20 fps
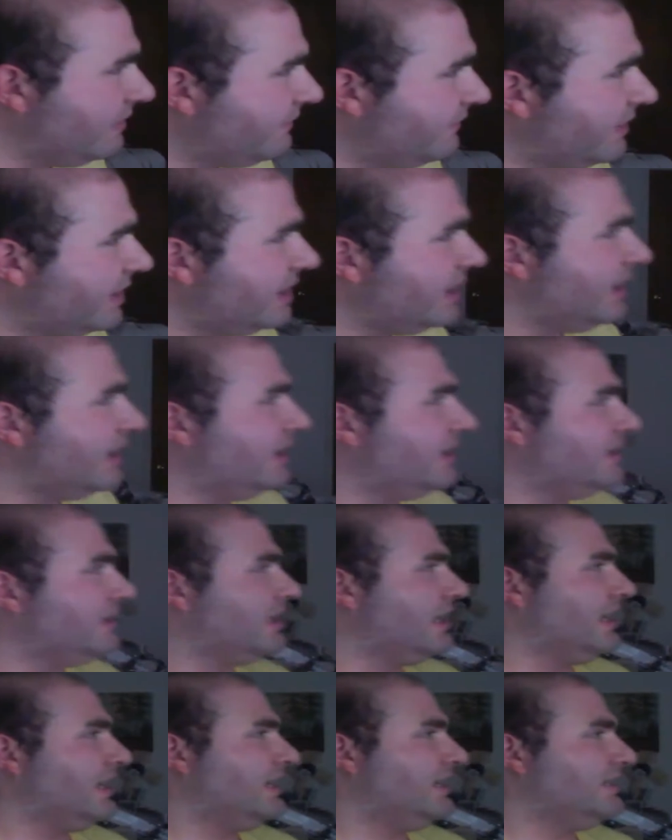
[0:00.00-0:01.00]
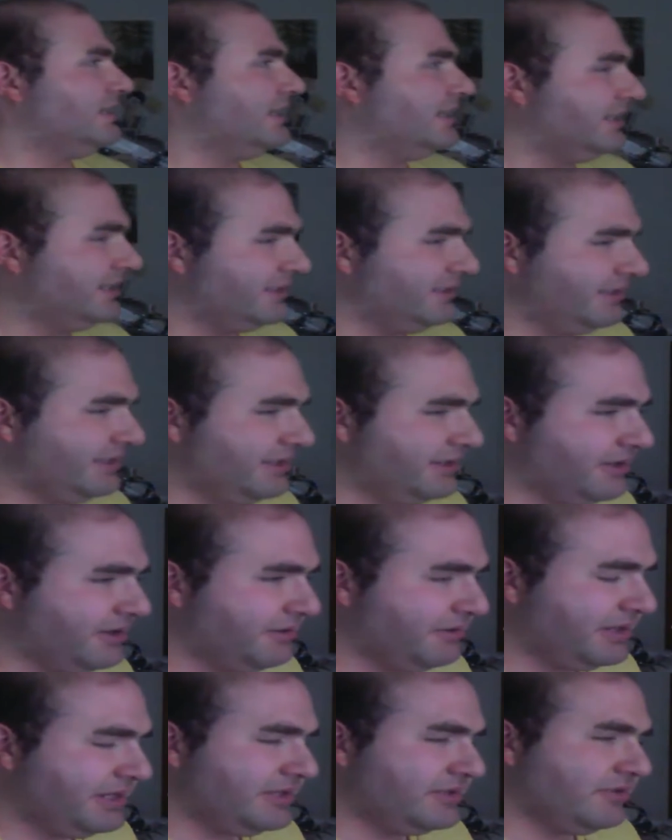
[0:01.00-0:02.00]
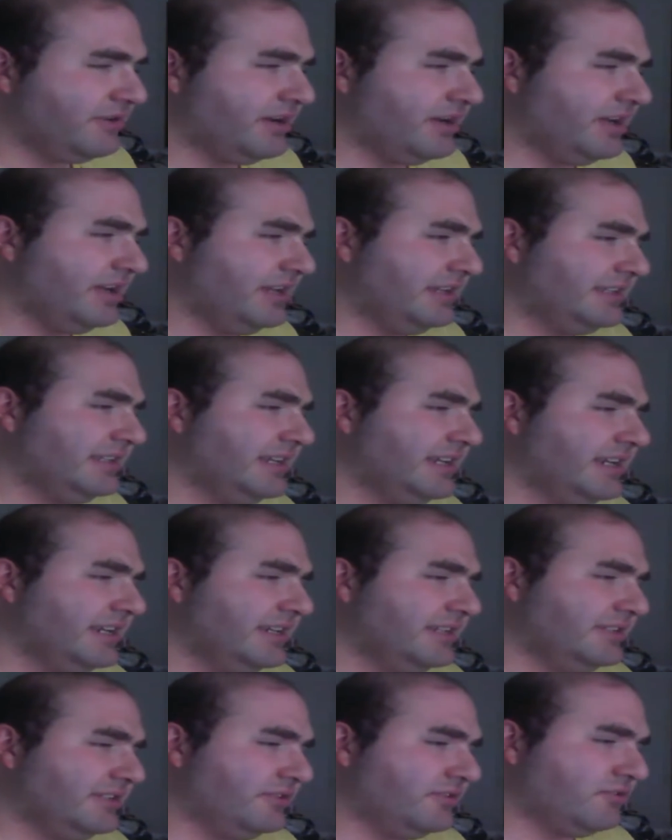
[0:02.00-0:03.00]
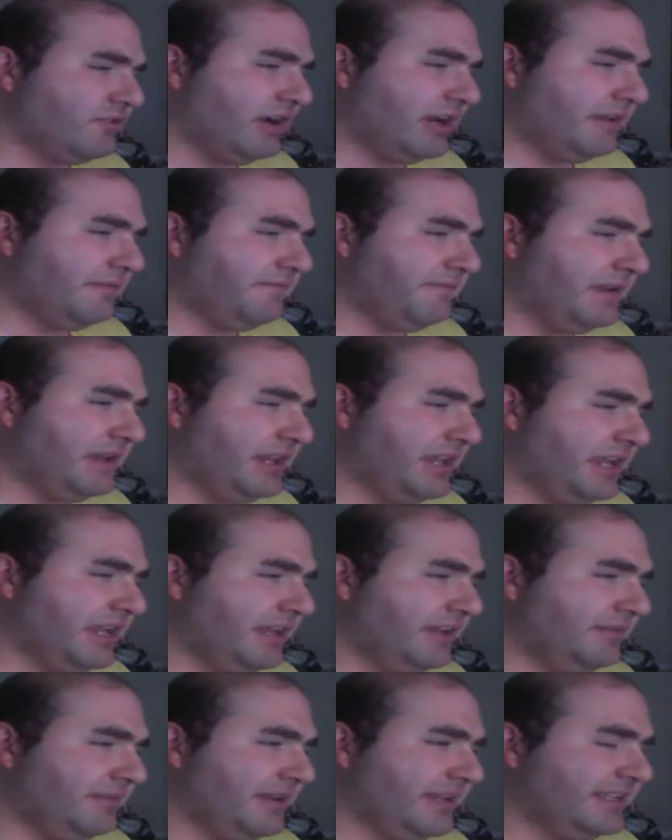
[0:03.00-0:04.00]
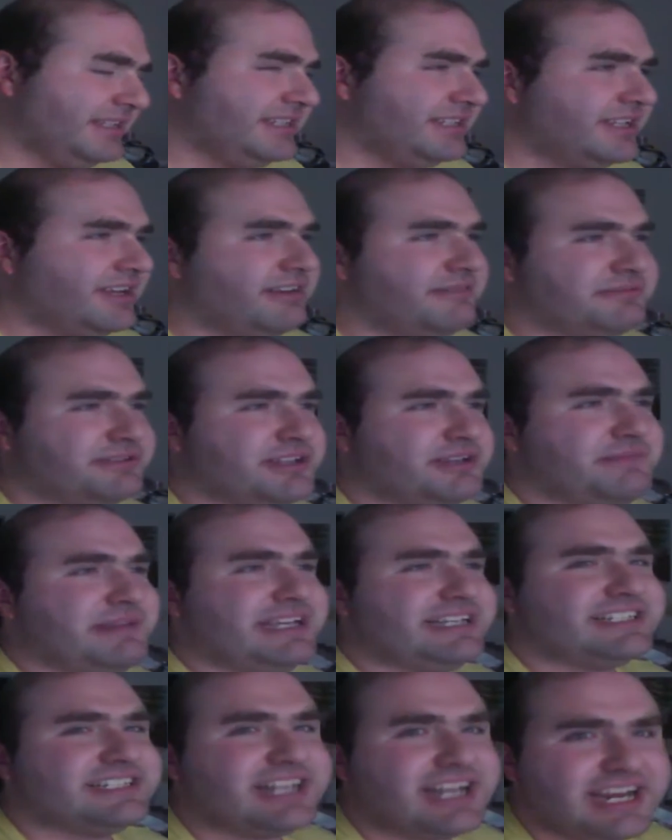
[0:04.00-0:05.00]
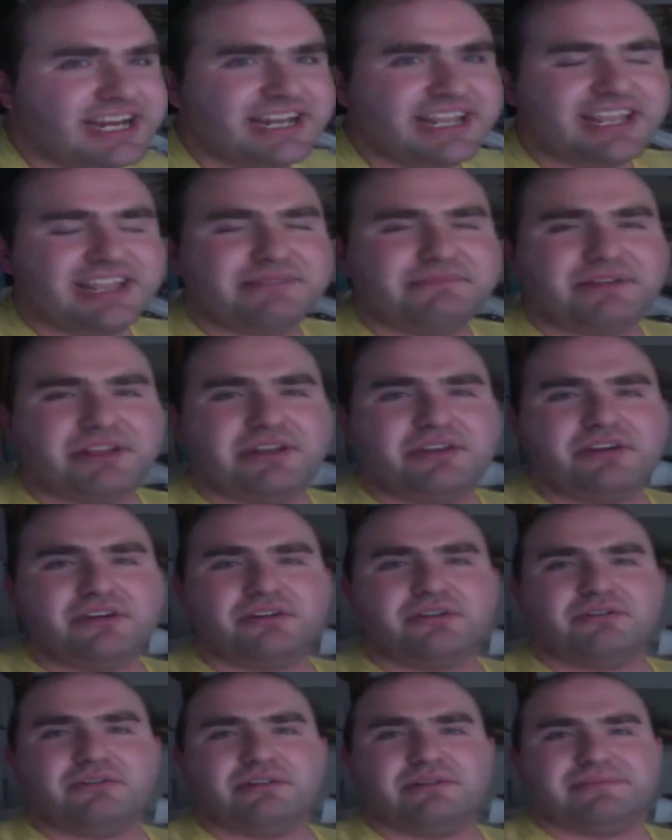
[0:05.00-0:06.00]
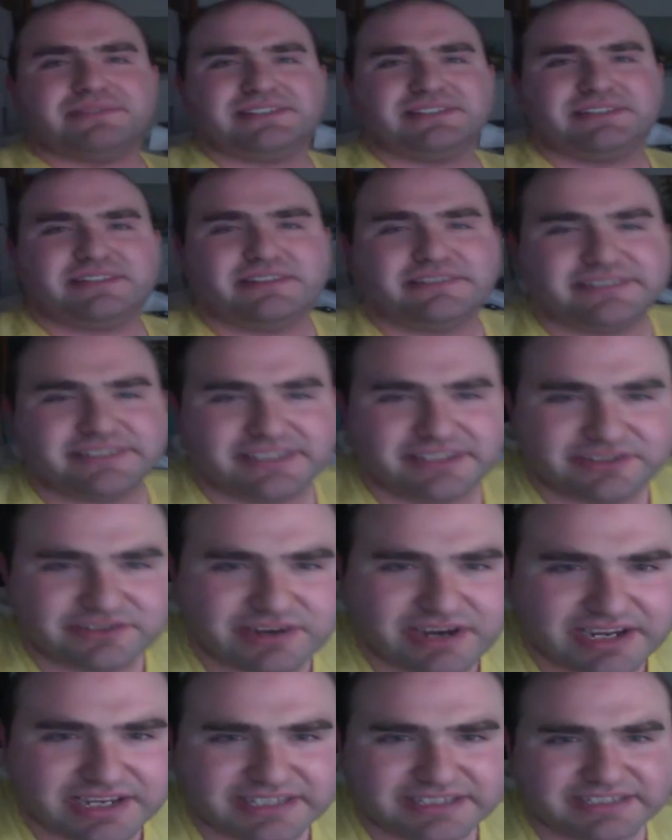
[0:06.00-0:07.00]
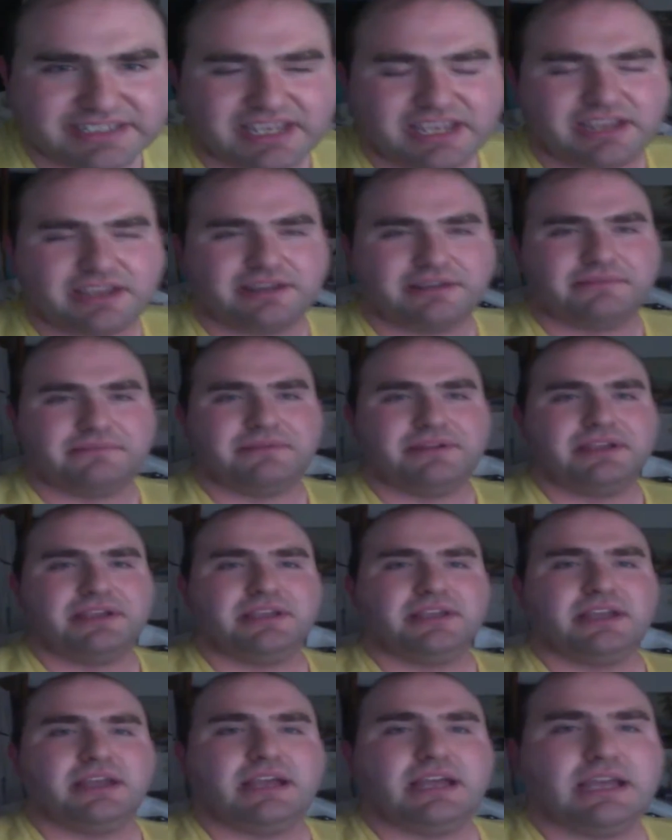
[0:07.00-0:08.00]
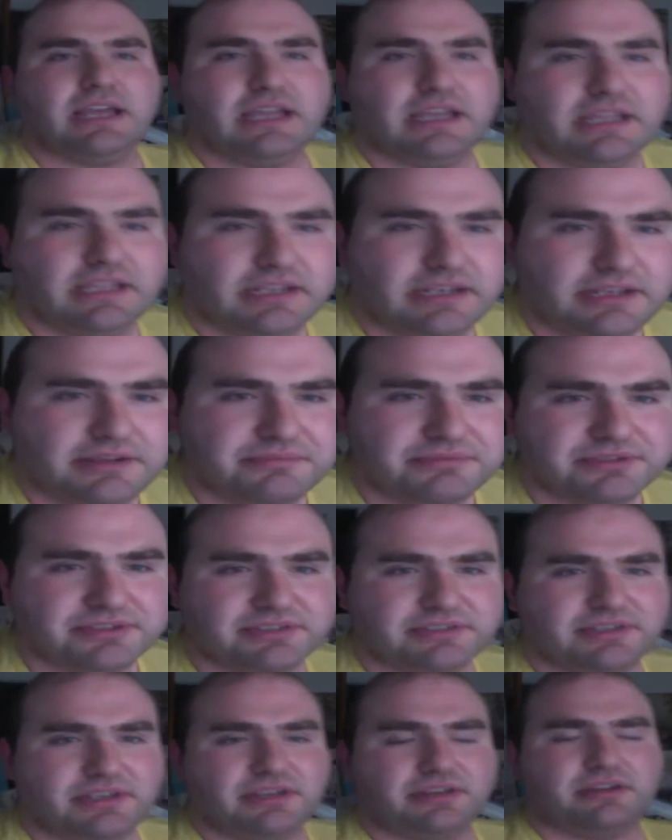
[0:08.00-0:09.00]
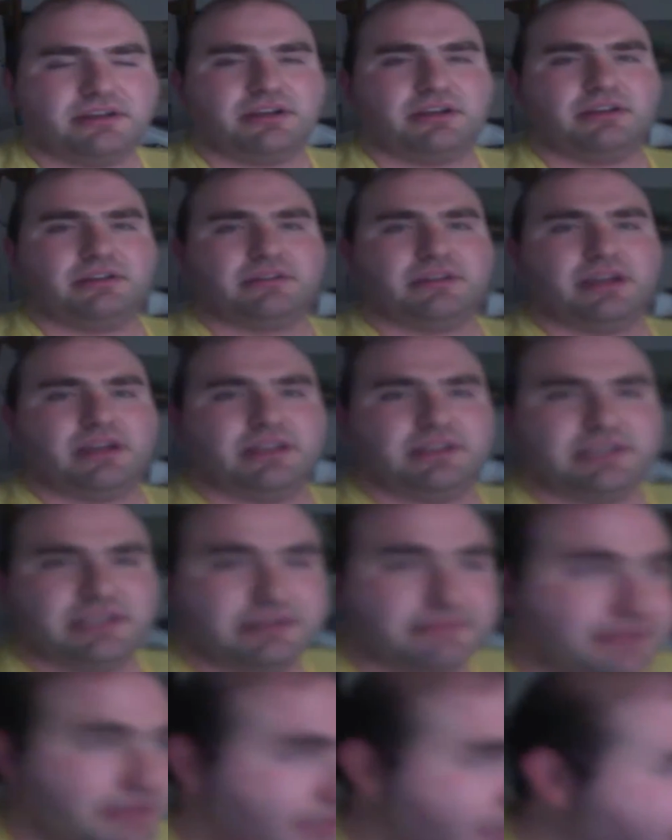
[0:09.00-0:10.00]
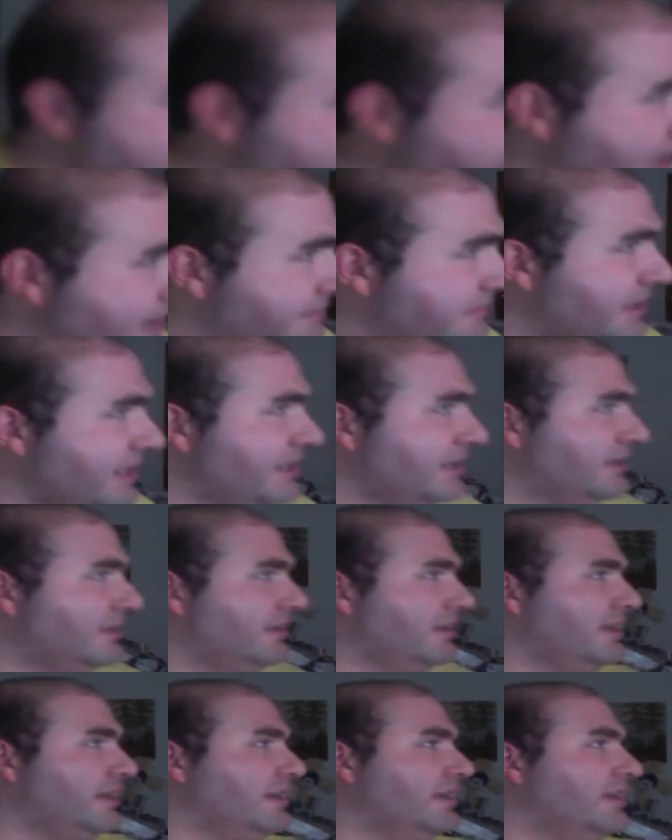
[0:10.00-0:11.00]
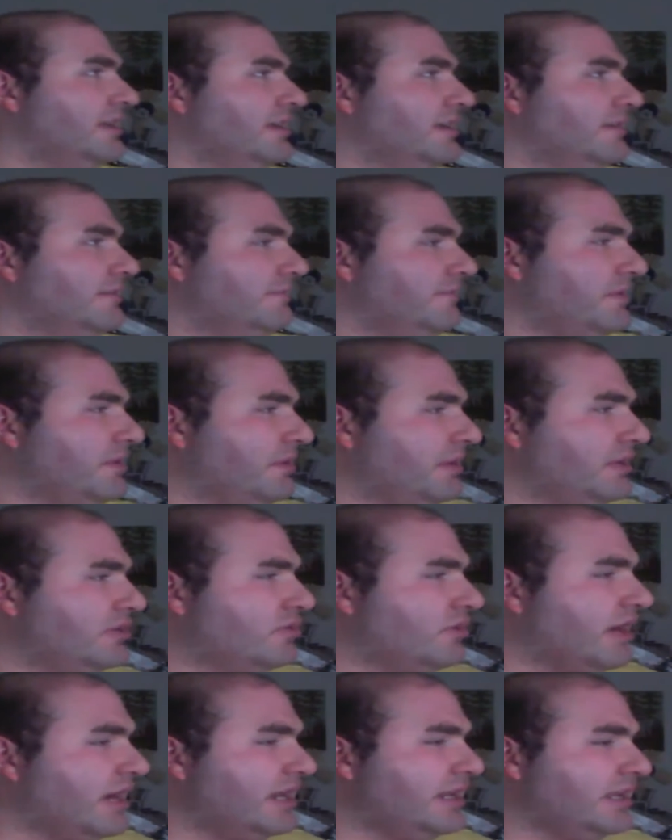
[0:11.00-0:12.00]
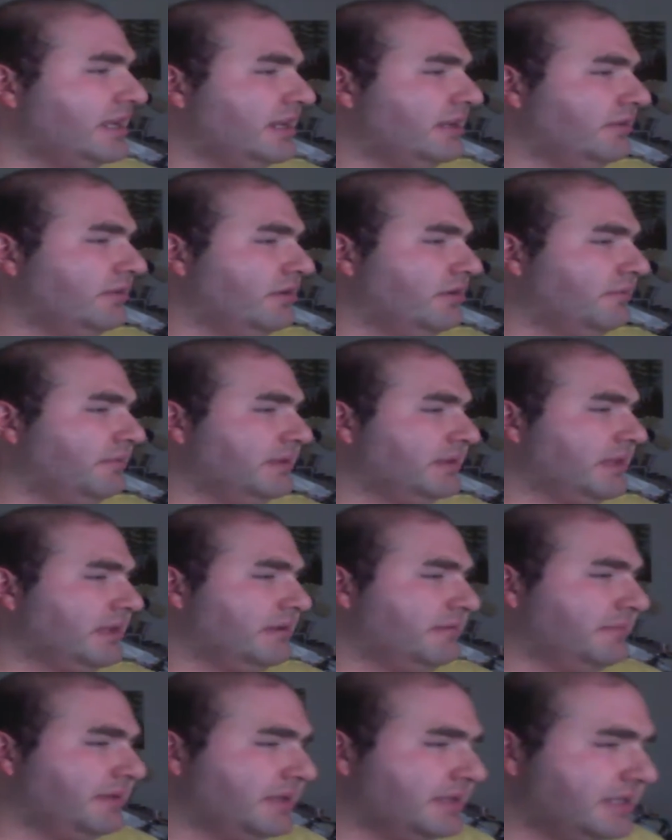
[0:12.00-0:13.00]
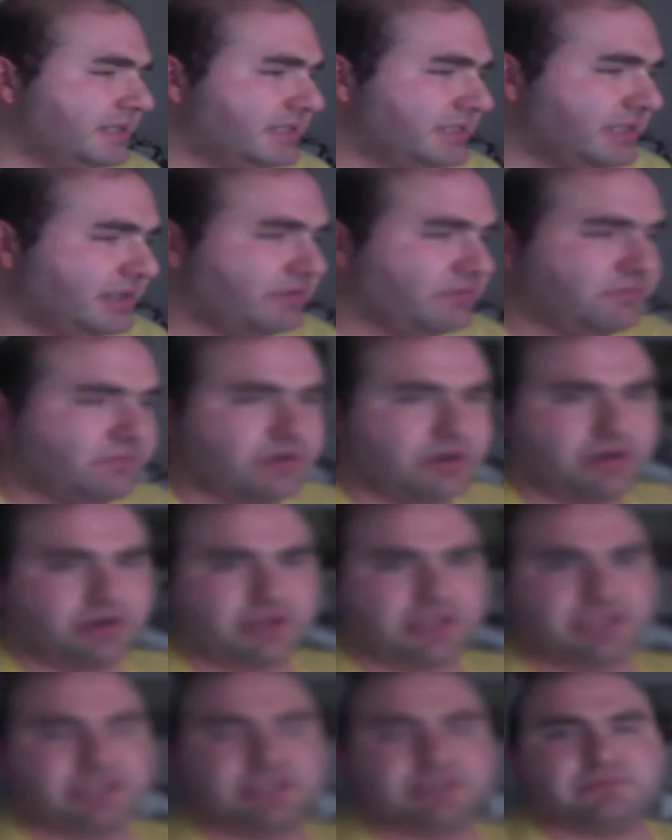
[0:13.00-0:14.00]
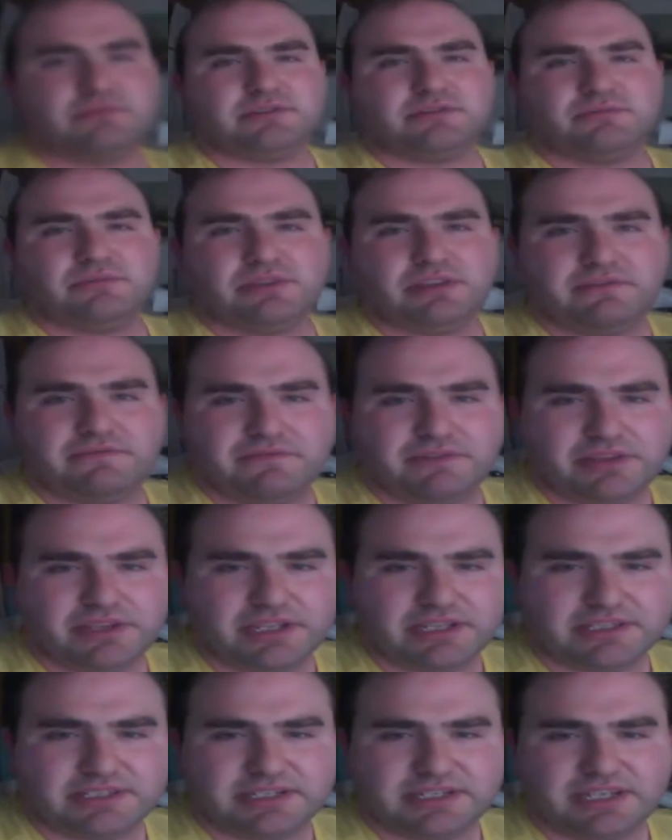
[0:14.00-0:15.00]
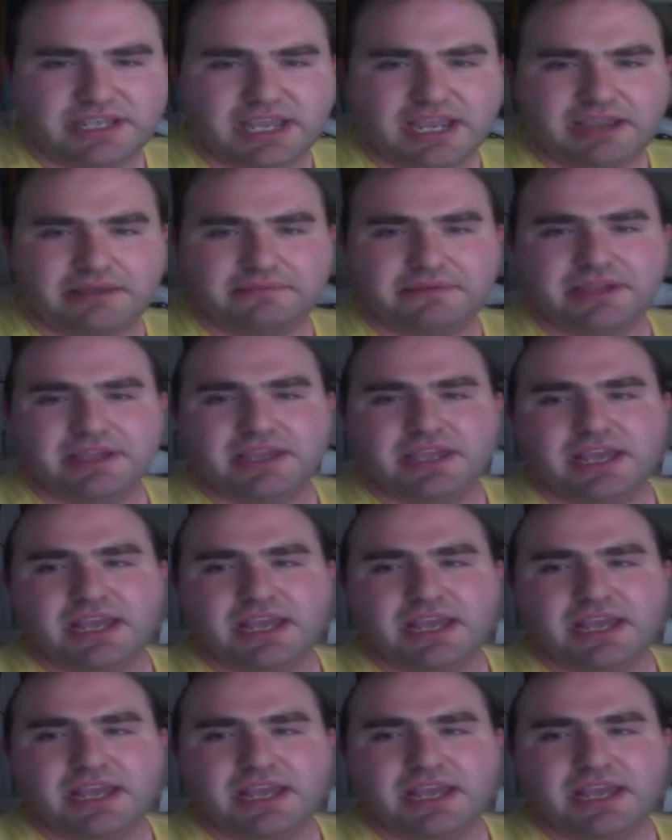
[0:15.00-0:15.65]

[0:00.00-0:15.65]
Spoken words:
we find out that technically, you know, he tries to fit in because he thought it was going to be exciting, but no, it was a Dungeons and Dragons game, and he was just like, oh, god damn it. And then technically, you know, he tried to get along with them, but it just didn't work. He just wasn't really feeling into the game.